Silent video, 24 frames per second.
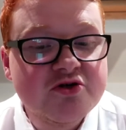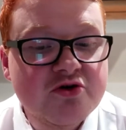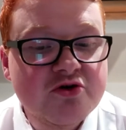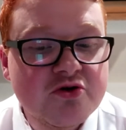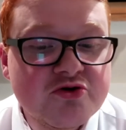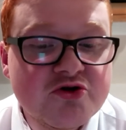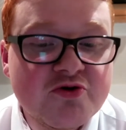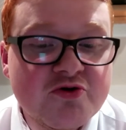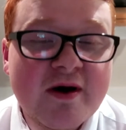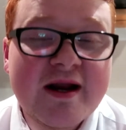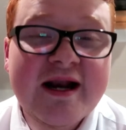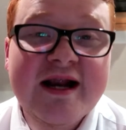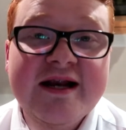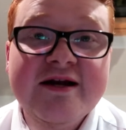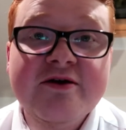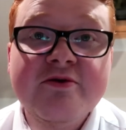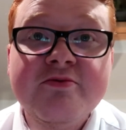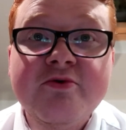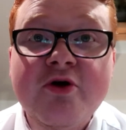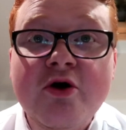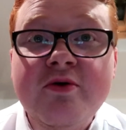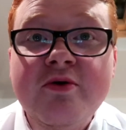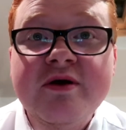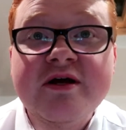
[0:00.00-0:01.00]
Gundogan ended
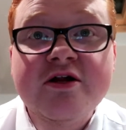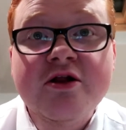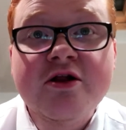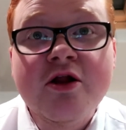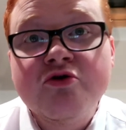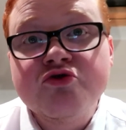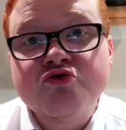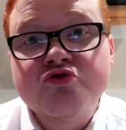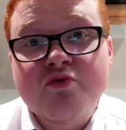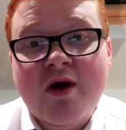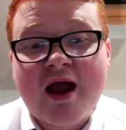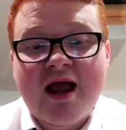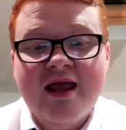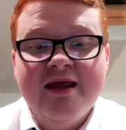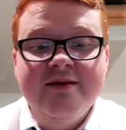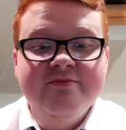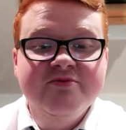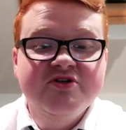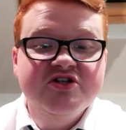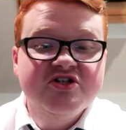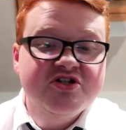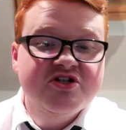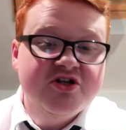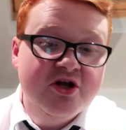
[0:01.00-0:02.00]
up going close. Raheem
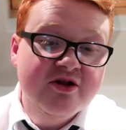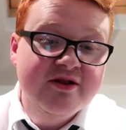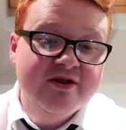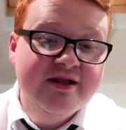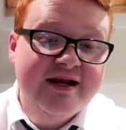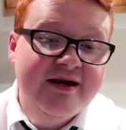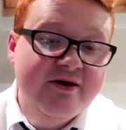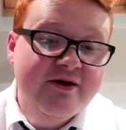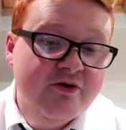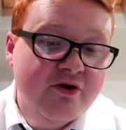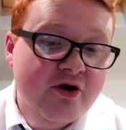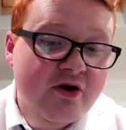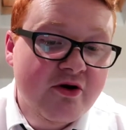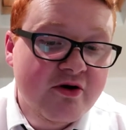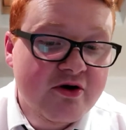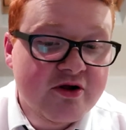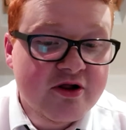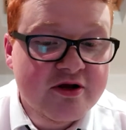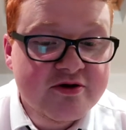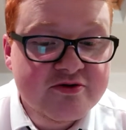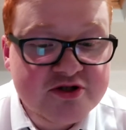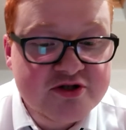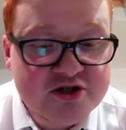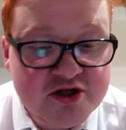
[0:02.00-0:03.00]
Sterling ended up going
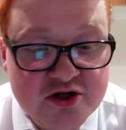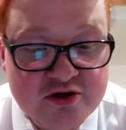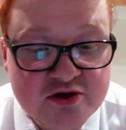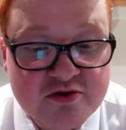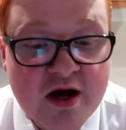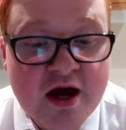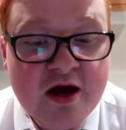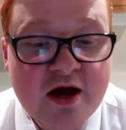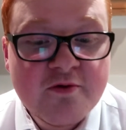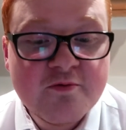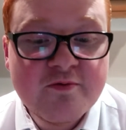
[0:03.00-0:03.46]
close too.